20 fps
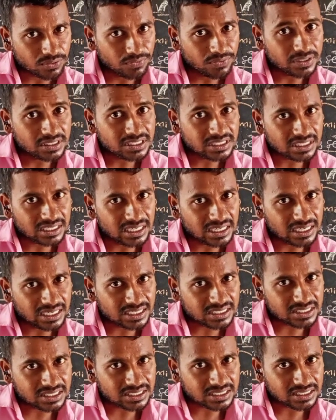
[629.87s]
which
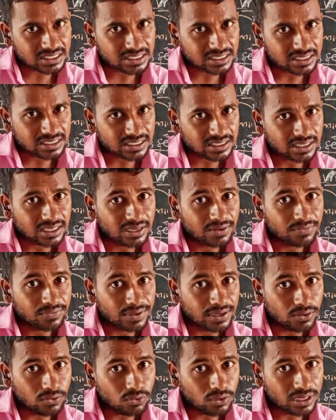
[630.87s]
colors
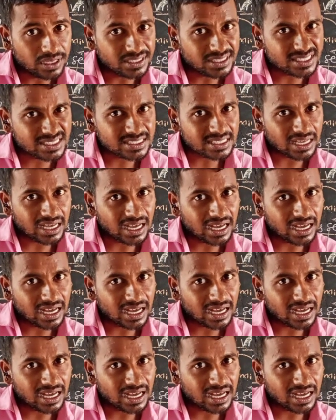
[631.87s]
wavelengths